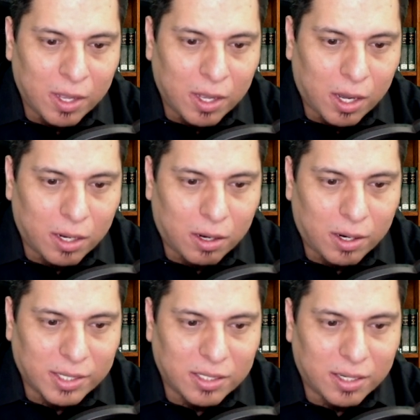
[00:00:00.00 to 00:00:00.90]
On
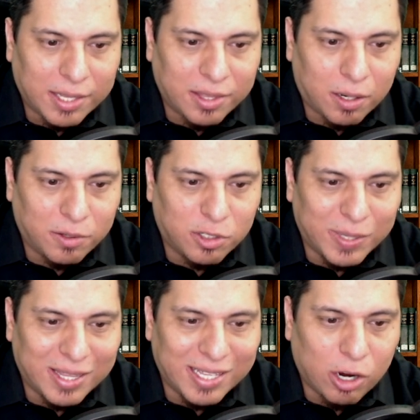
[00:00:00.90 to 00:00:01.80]
August the 9th, it'll also
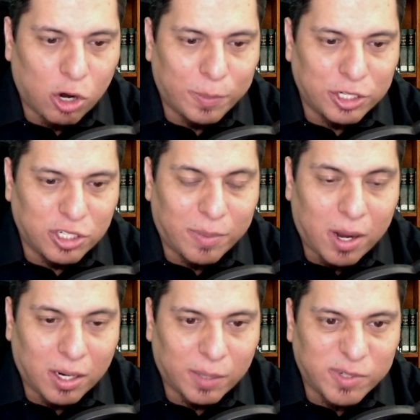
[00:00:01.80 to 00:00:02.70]
be the RPG
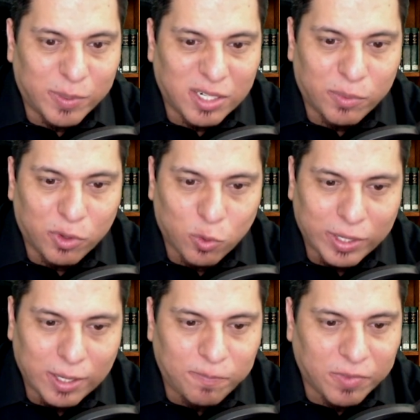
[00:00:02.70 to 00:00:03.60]
Apocalypse book number
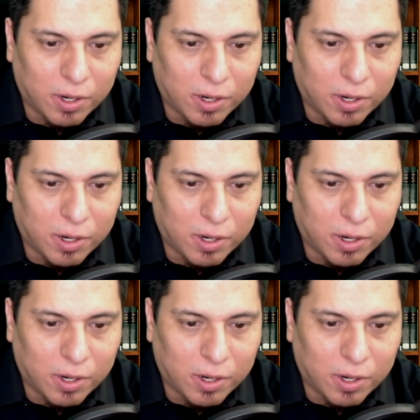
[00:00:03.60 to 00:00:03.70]
three.